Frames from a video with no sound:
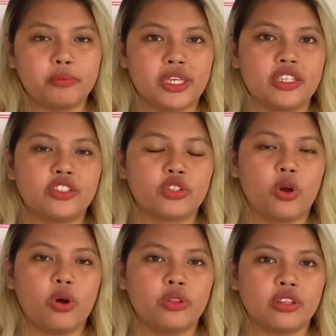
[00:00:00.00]
based
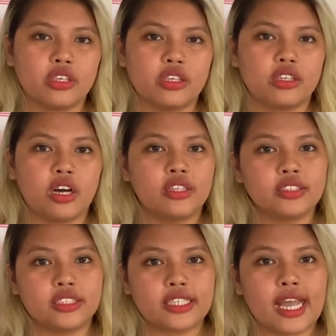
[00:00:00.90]
on the
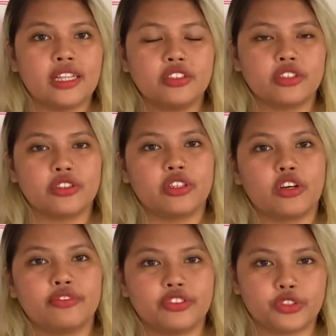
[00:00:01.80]
content calendar that
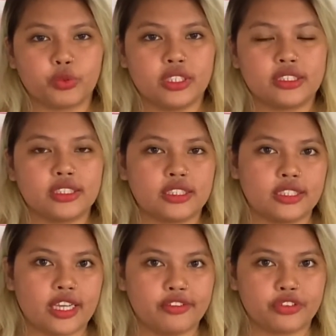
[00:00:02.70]
our virtual assistant
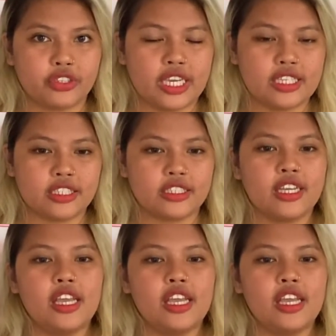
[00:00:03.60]
have created.